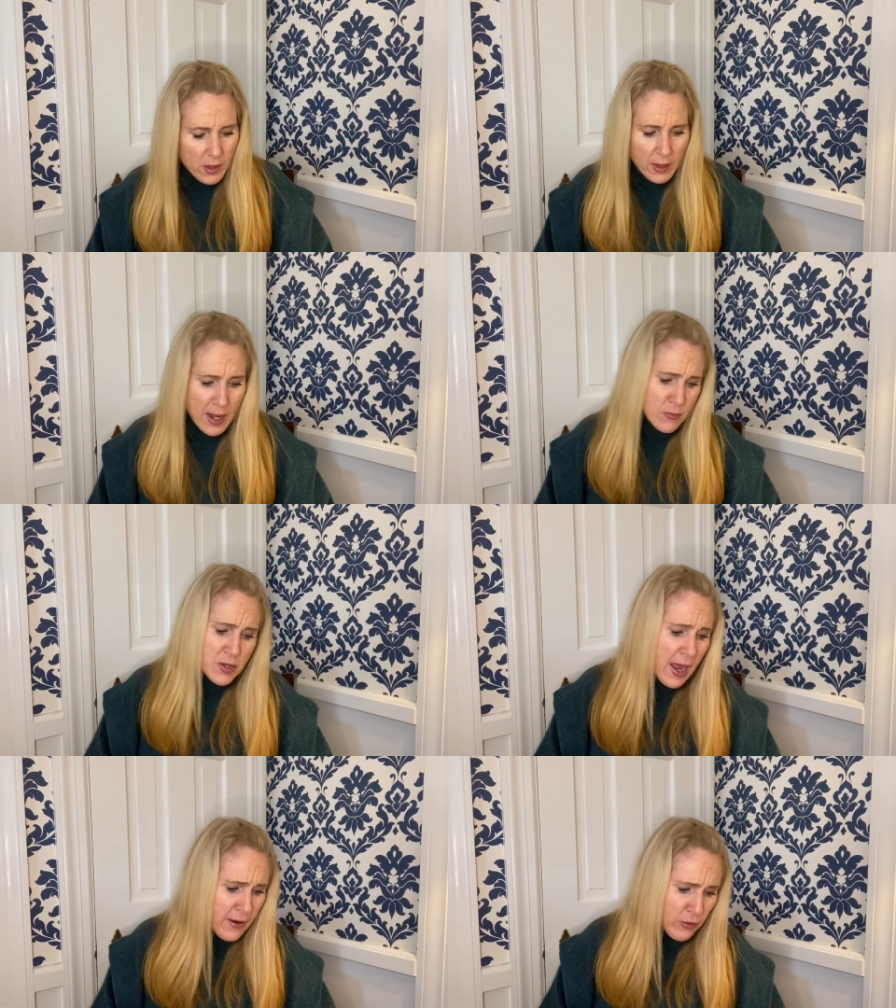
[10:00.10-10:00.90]
I'm
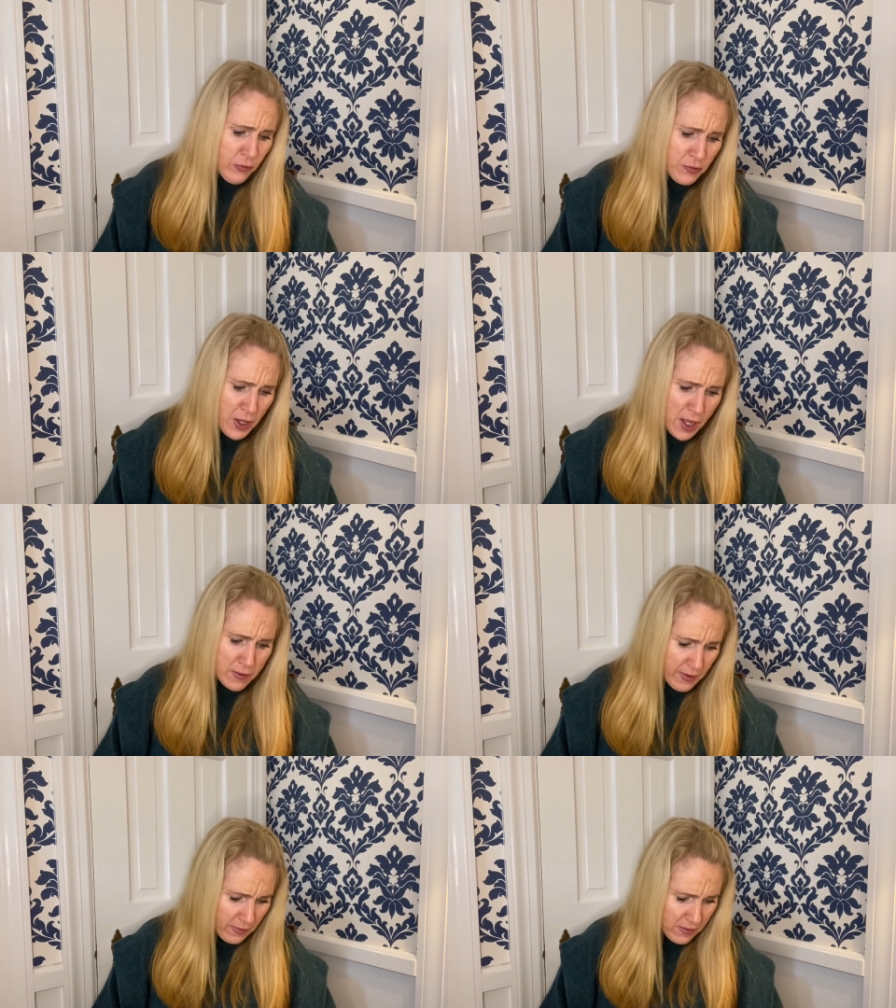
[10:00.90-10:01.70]
tired of
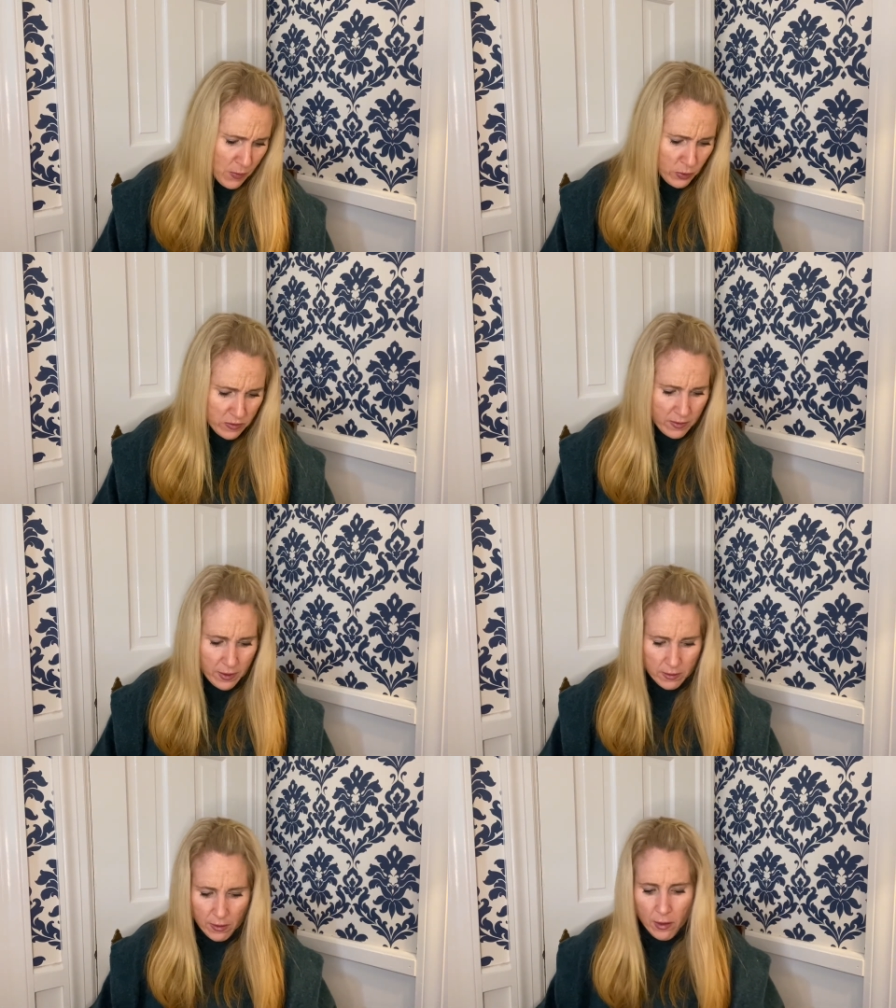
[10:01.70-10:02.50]
standing, someone said.